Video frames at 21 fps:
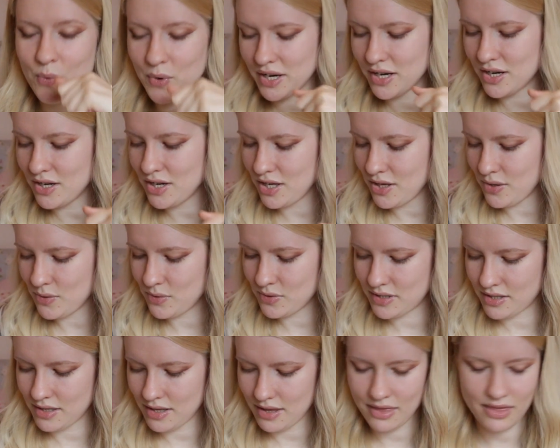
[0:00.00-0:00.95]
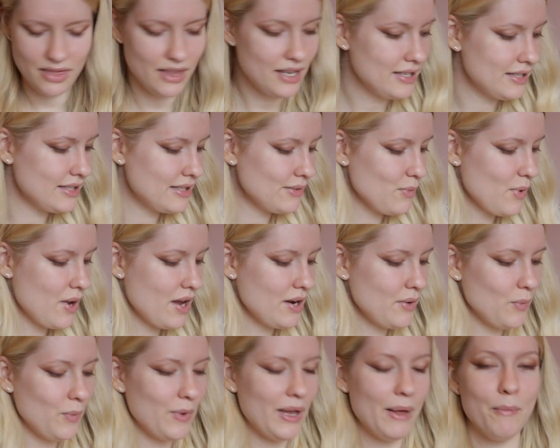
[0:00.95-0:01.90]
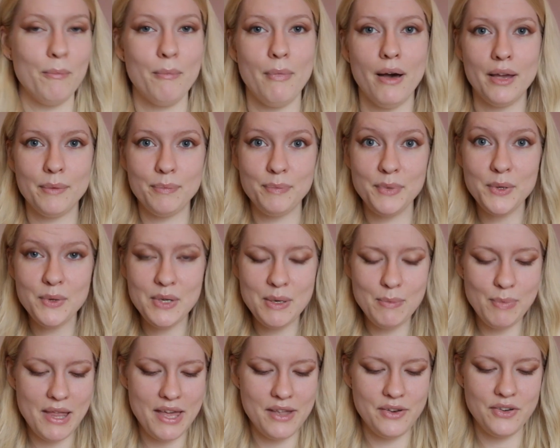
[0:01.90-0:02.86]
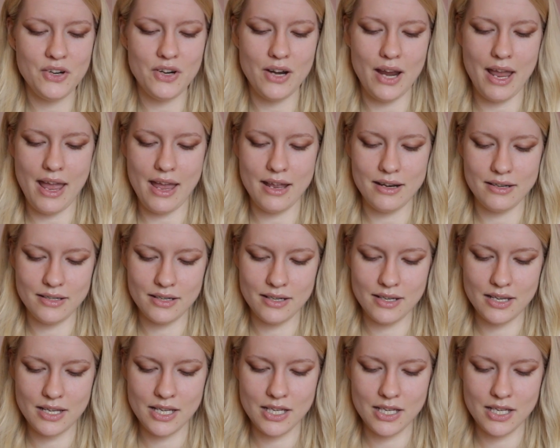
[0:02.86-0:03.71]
we're going to use this one with my beauty blender and